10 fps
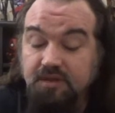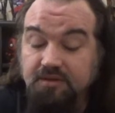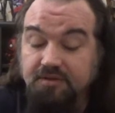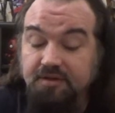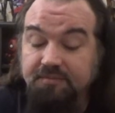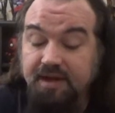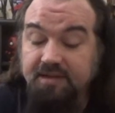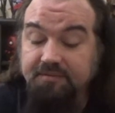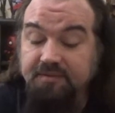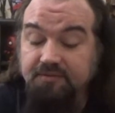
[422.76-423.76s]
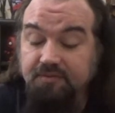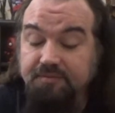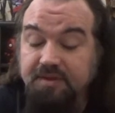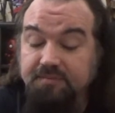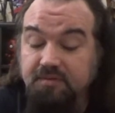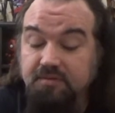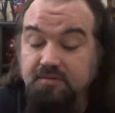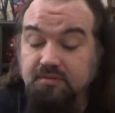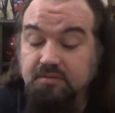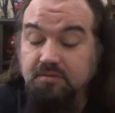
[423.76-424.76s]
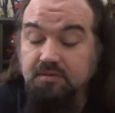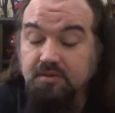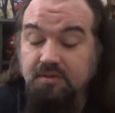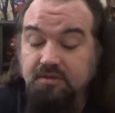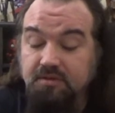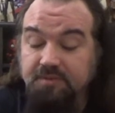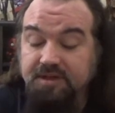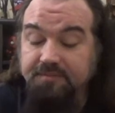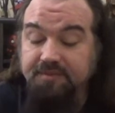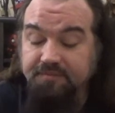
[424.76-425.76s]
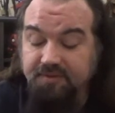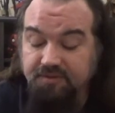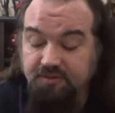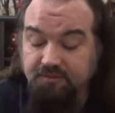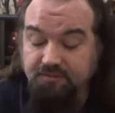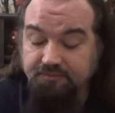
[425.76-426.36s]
So they're combining themselves with people to become something new.